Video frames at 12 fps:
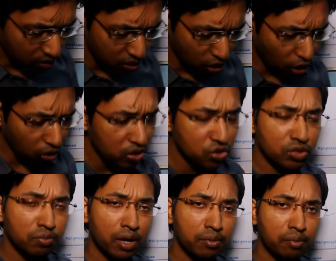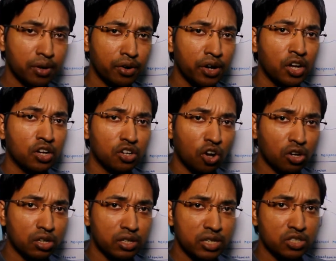Now always remember,
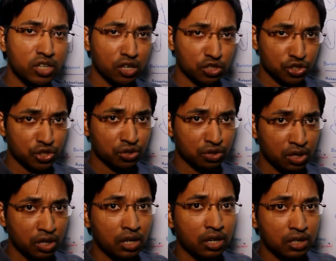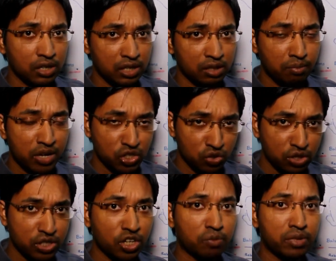non-disjunction in
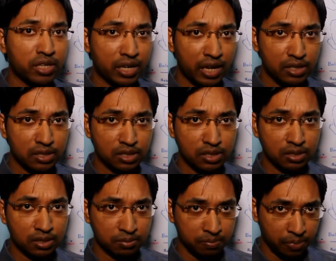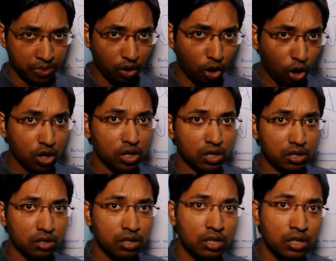majority of the cases
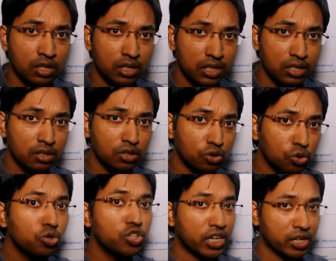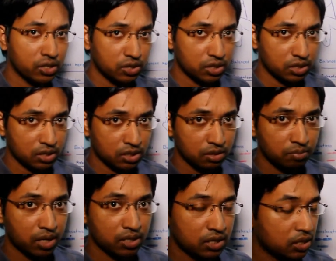occur in oogenesis,
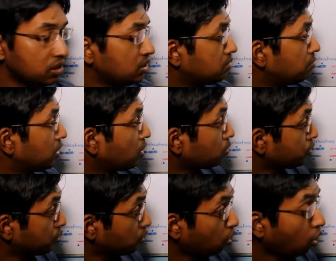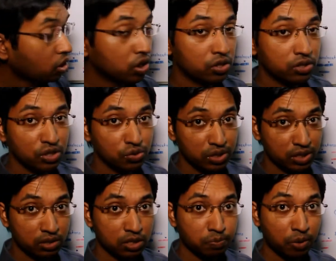but it may also occur
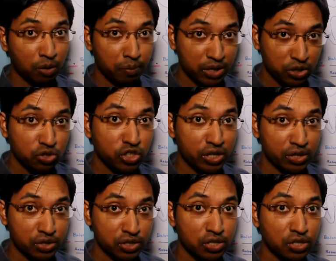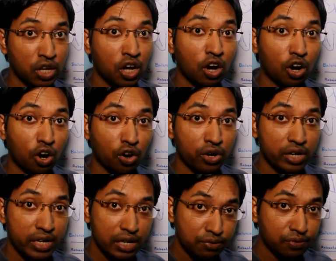during spermatogenesis
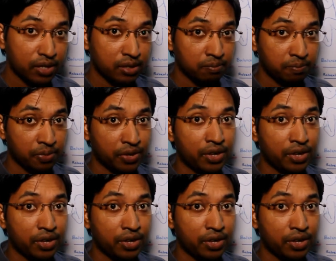or even